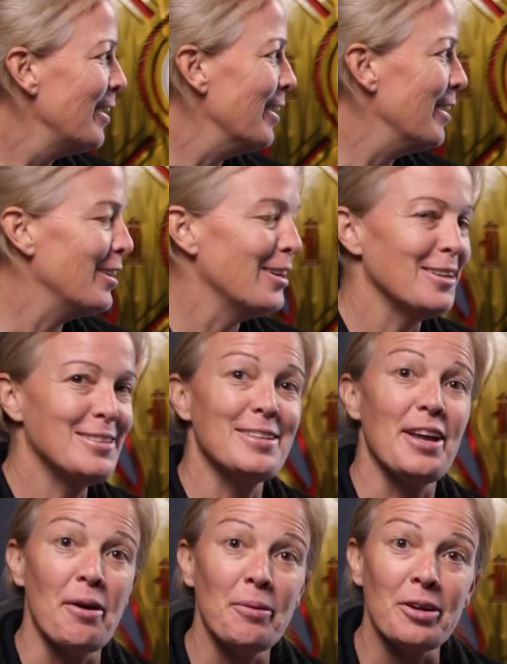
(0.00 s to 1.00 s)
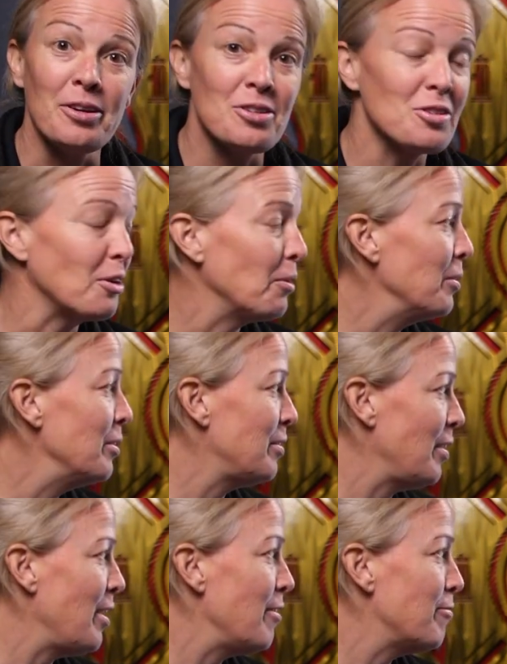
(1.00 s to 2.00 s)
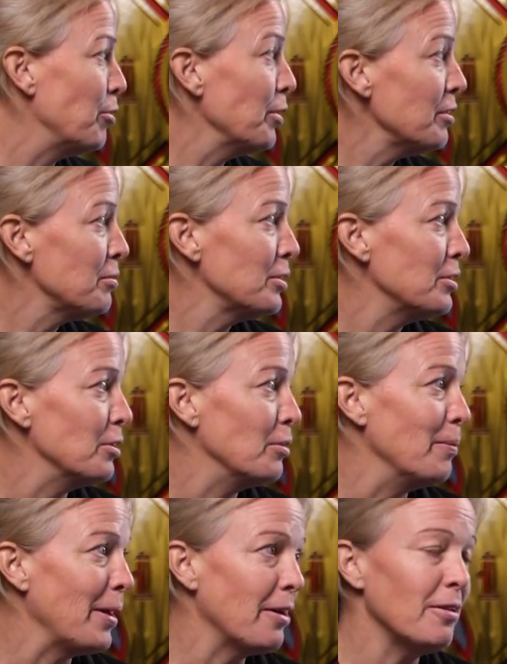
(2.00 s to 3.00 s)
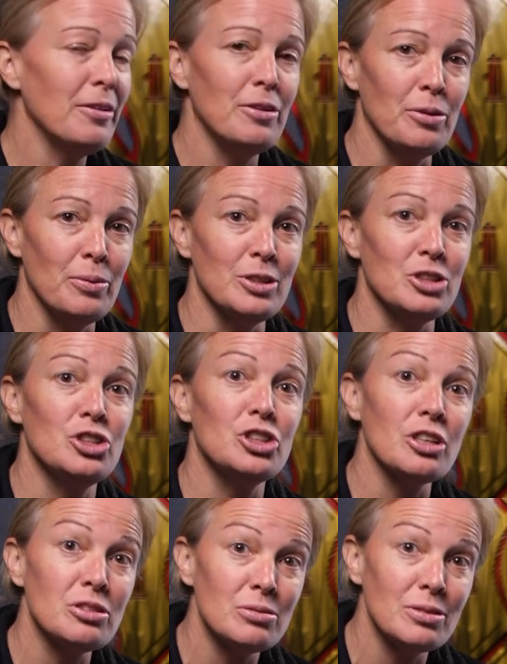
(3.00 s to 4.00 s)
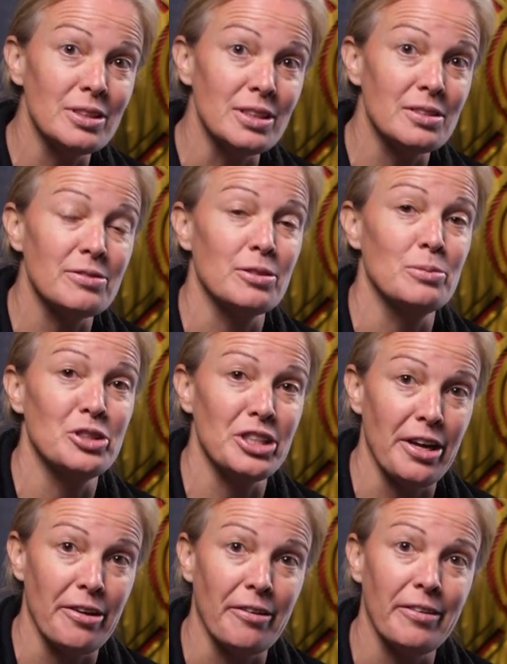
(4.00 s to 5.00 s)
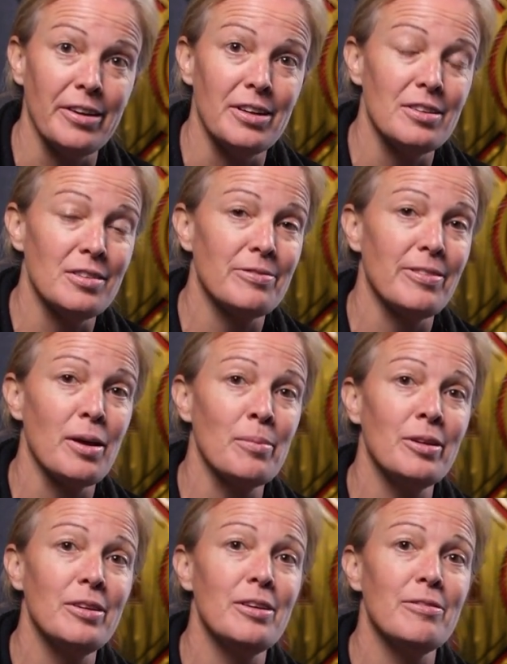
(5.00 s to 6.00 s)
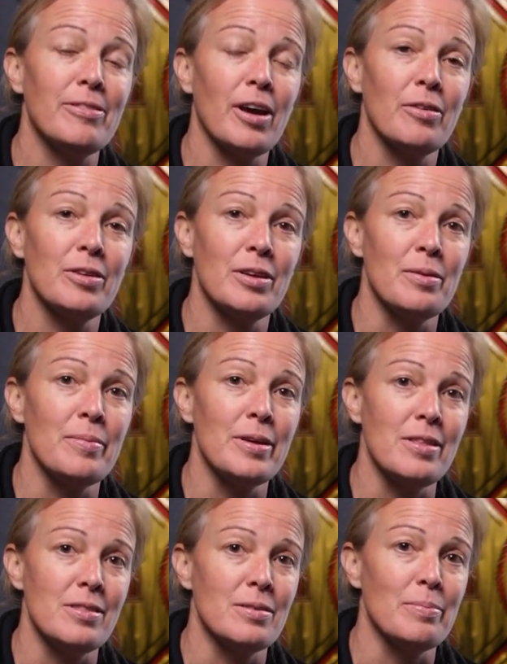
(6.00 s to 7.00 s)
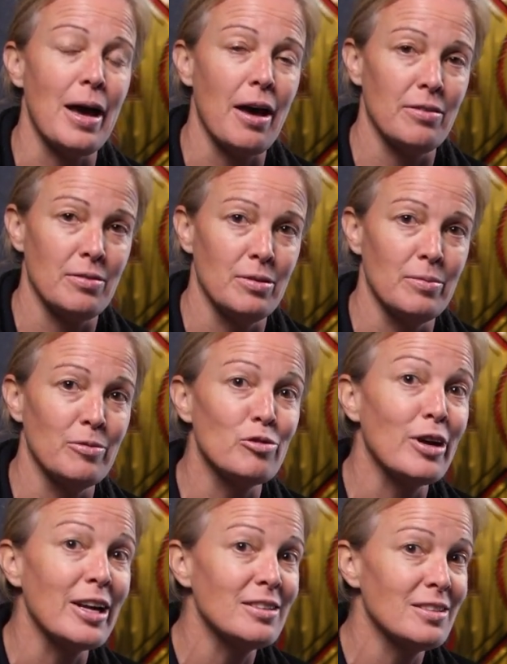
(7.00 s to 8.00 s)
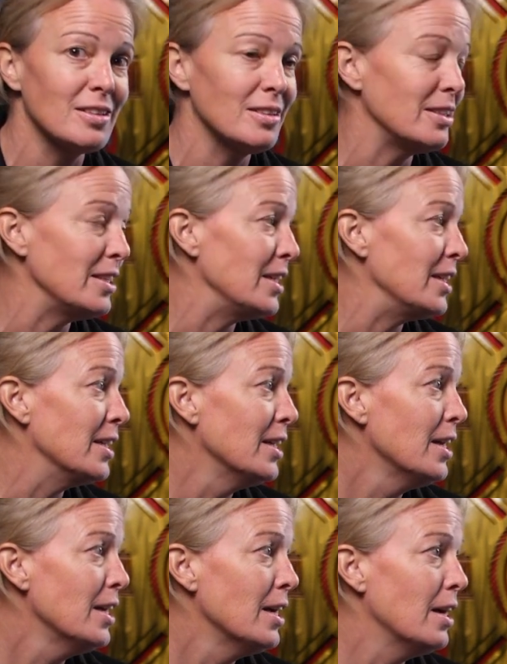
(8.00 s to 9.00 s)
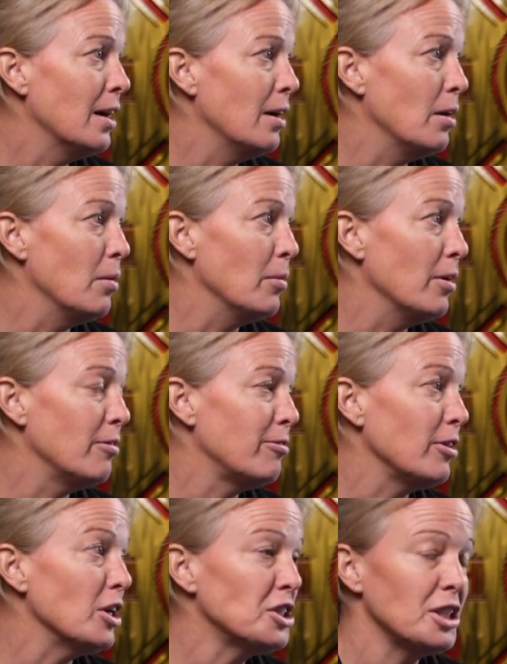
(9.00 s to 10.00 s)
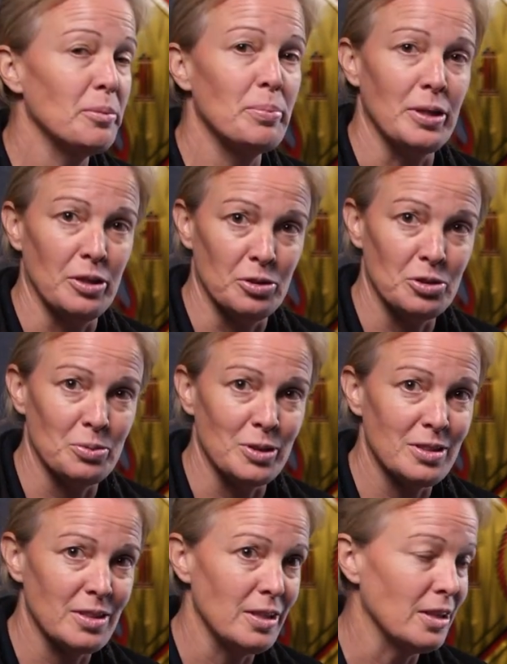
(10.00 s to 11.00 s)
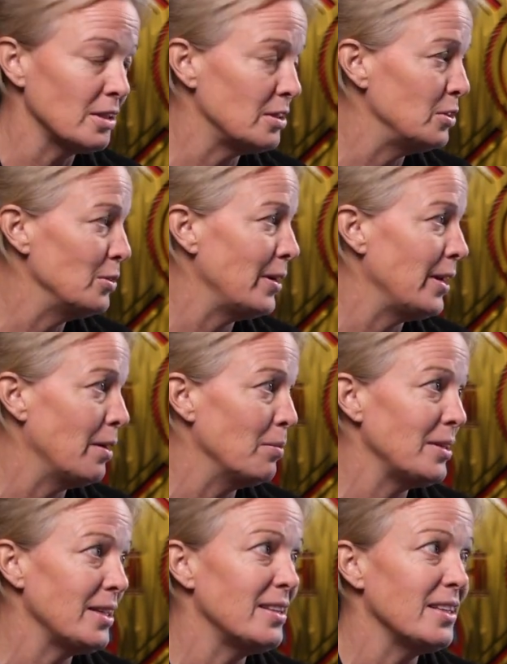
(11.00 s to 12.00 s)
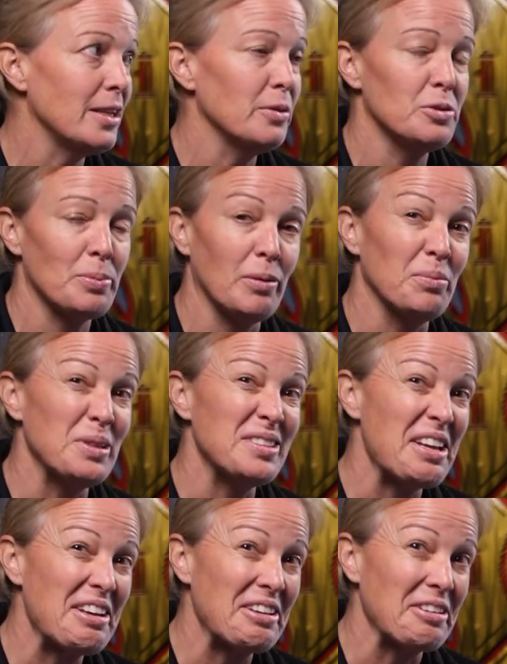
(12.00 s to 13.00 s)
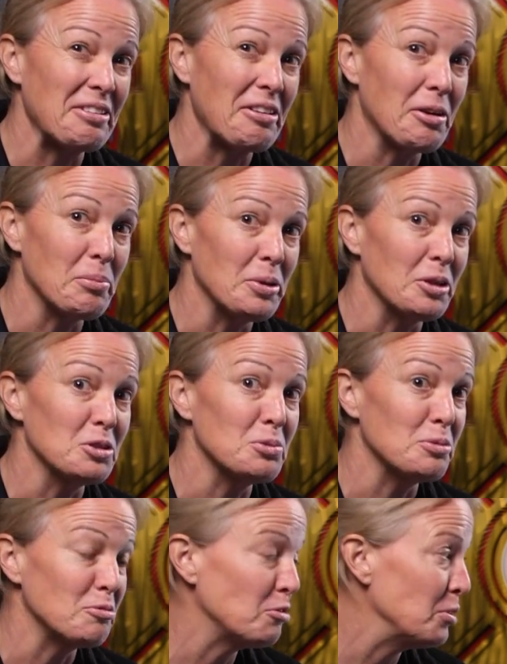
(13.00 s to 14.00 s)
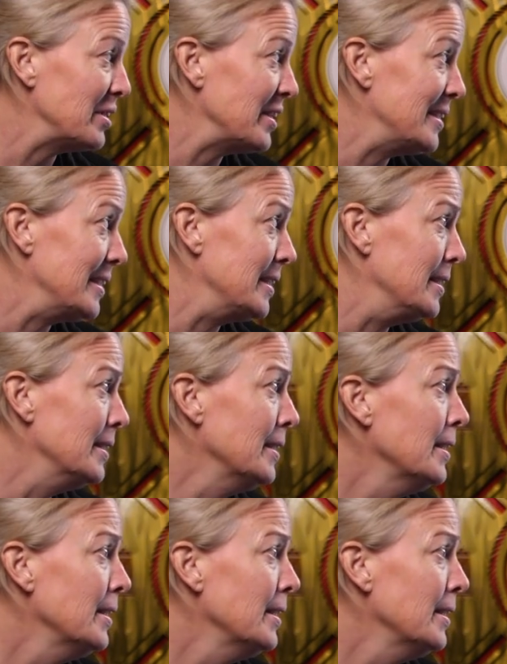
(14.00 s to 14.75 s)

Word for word: Uh, today we're going to start with a 43 year old male who was just released from jail, and his family found him in the bathroom frantically um, flushing pills once they knocked the door down, but they think he was probably taking a lot of pills before they did.